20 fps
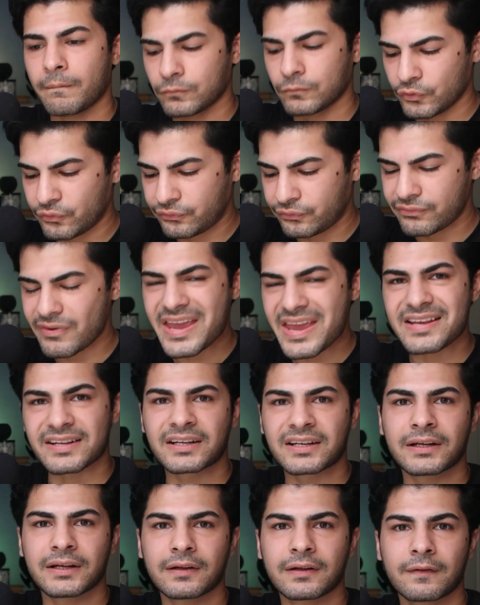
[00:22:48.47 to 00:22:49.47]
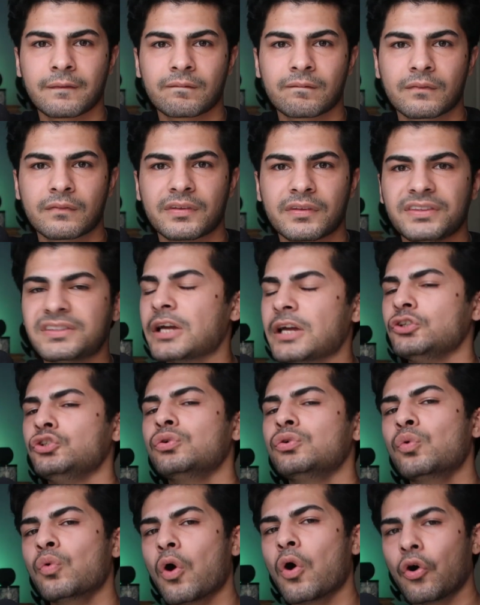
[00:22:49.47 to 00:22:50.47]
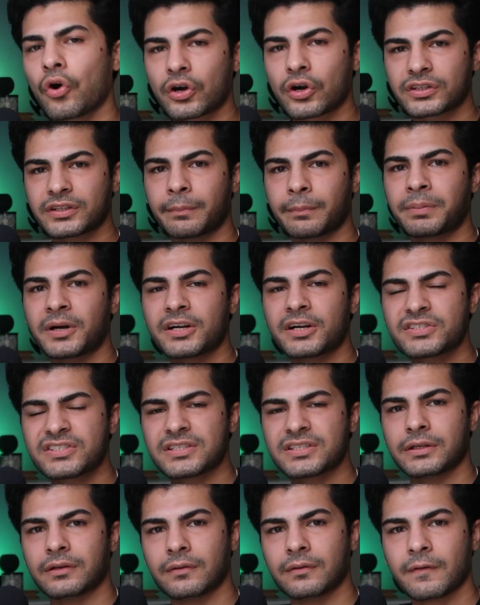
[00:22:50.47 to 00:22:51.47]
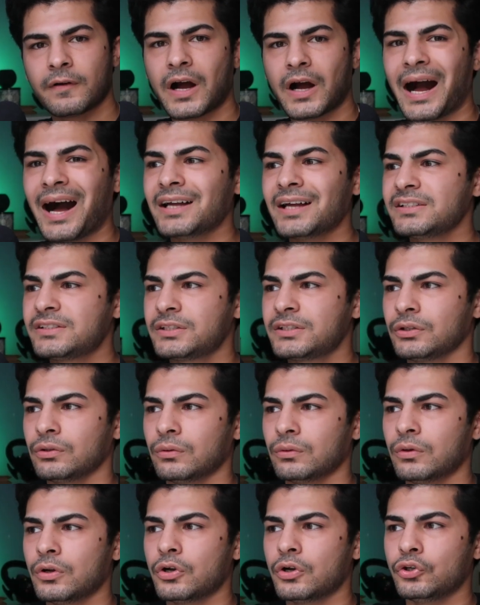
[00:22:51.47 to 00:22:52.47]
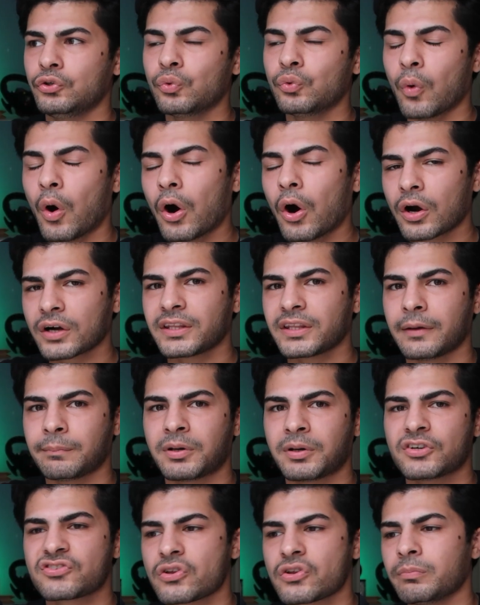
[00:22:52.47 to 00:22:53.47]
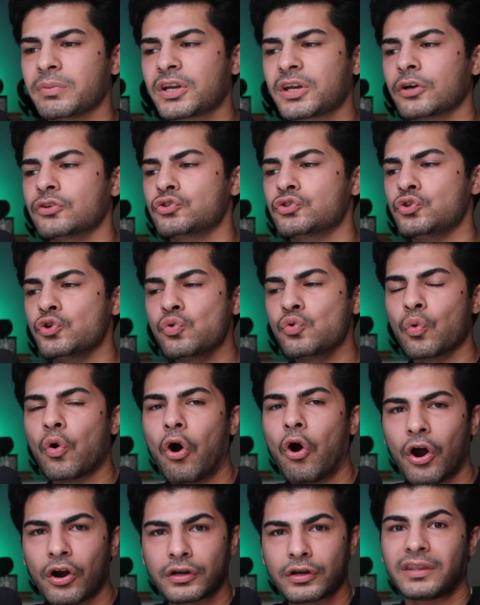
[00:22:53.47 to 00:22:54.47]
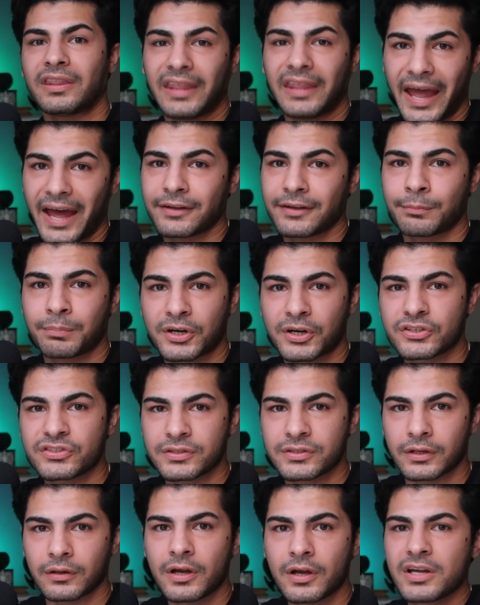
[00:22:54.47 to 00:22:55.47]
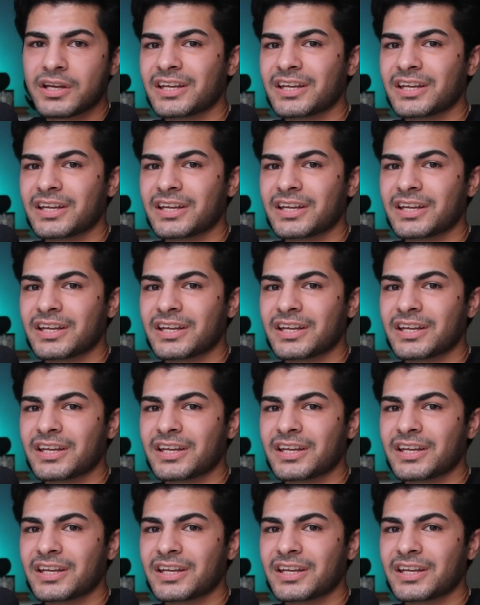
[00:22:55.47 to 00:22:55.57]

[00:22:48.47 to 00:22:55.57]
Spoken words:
fake that you are the person until you are that person, because you are that person.